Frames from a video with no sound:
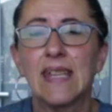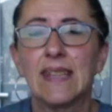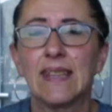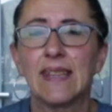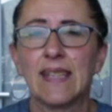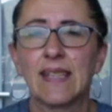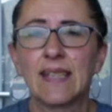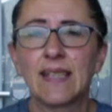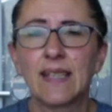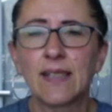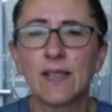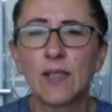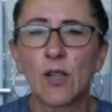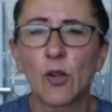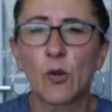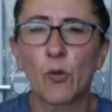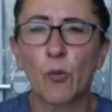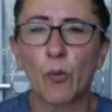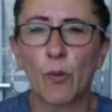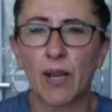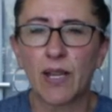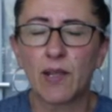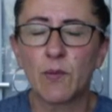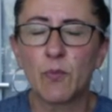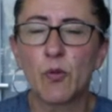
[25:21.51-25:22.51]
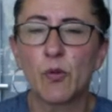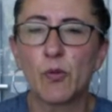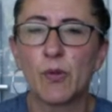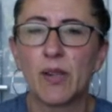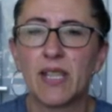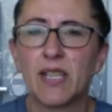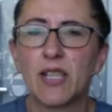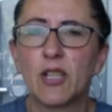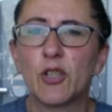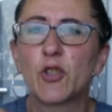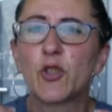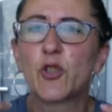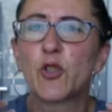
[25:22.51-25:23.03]
this is a great
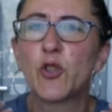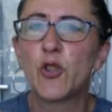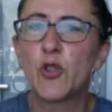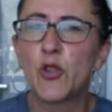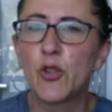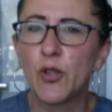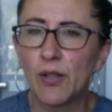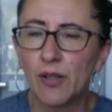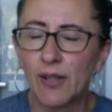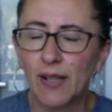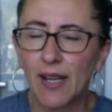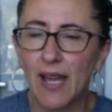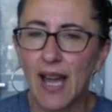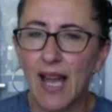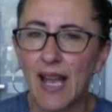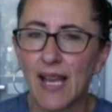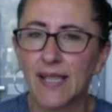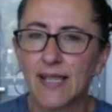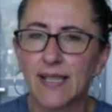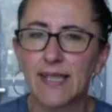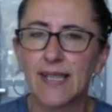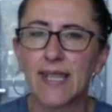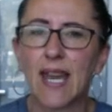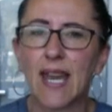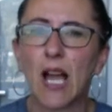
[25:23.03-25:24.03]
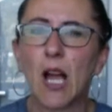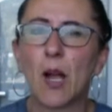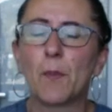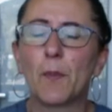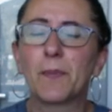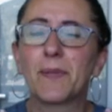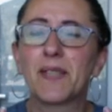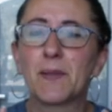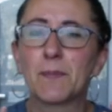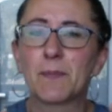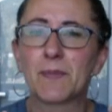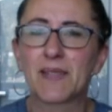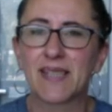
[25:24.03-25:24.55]
meridian to utilize to help
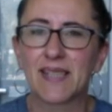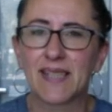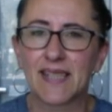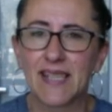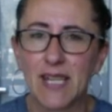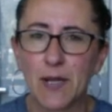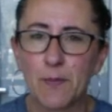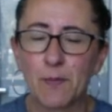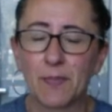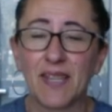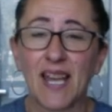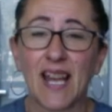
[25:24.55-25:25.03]
them sleep.